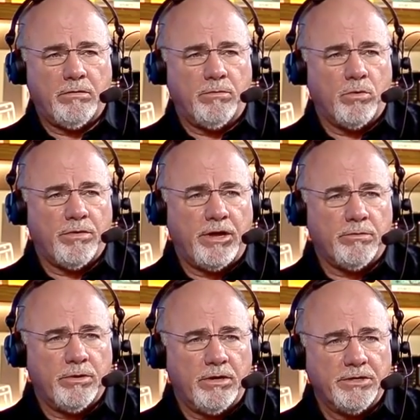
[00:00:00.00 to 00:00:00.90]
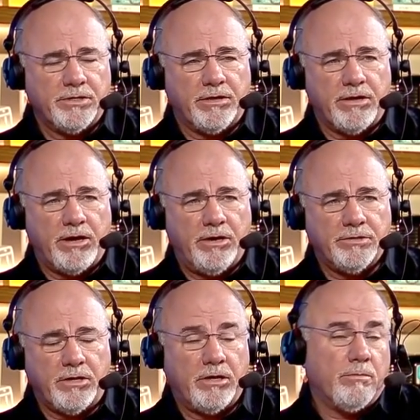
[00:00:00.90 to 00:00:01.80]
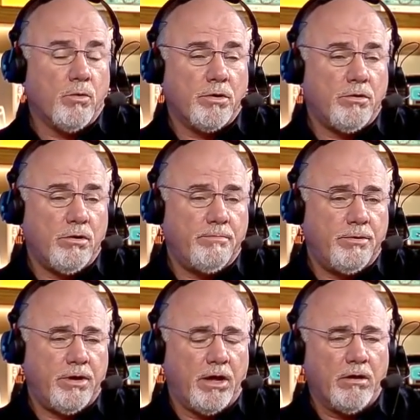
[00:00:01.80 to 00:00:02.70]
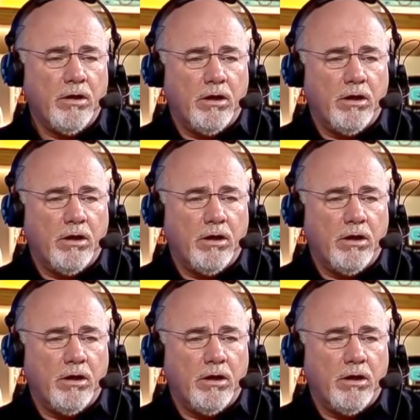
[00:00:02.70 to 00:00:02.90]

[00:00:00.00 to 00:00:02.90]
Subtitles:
the more that realistic that is, and the more you could put in.